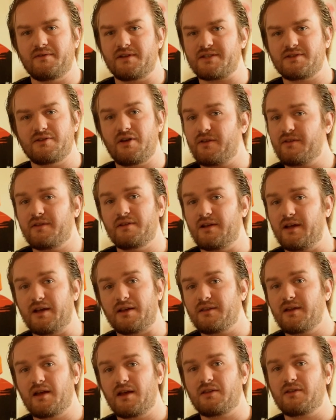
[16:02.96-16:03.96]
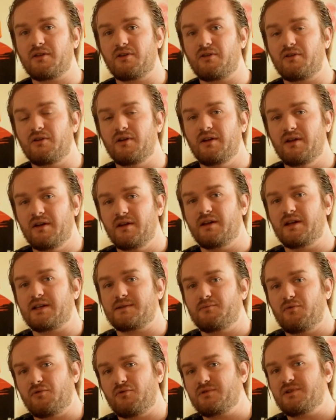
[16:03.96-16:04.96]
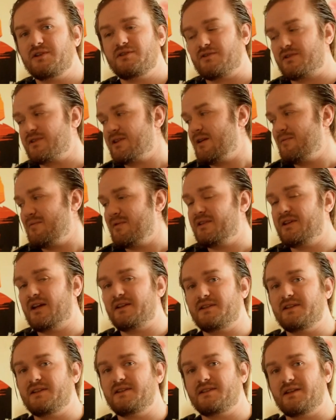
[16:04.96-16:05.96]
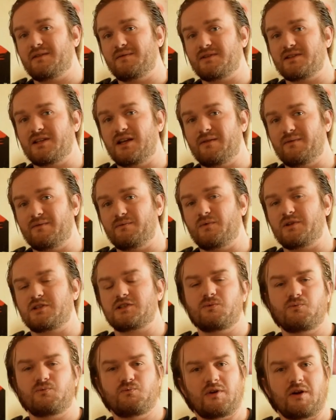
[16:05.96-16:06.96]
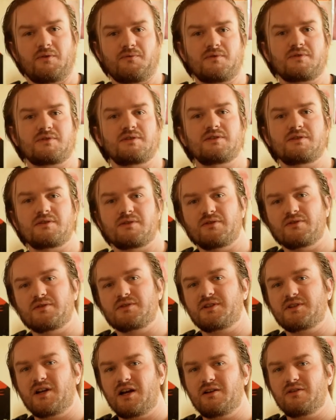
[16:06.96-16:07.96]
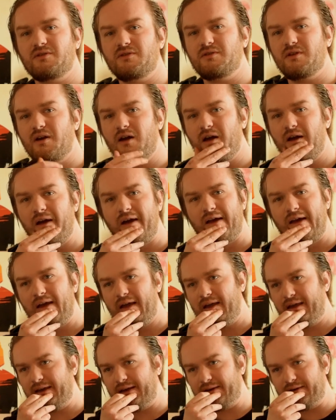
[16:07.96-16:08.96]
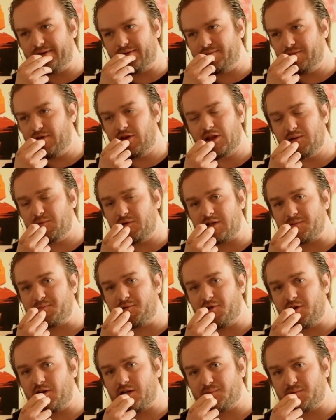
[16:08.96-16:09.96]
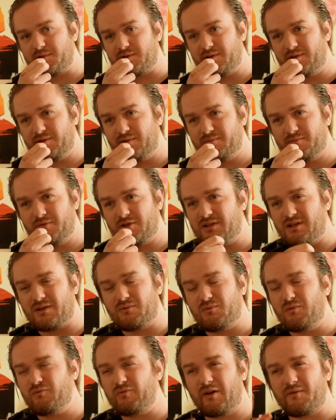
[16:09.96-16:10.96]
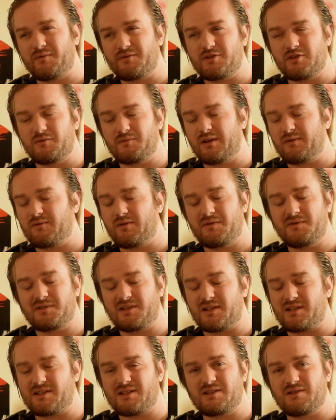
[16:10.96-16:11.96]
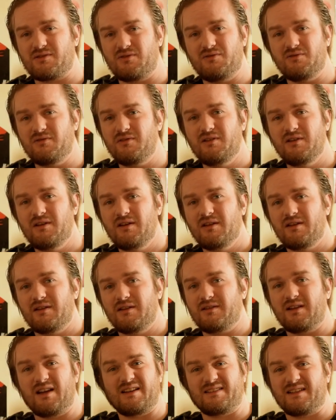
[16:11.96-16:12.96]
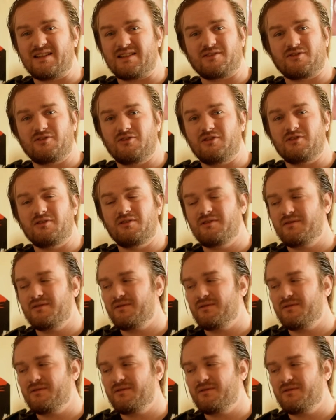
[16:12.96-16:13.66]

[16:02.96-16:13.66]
It's nothing like that there. It's mostly just him in 1977 with some references to his childhood. You know, nothing about his parents, but, you know, there's like one reference to whenever he was at school, last day of school.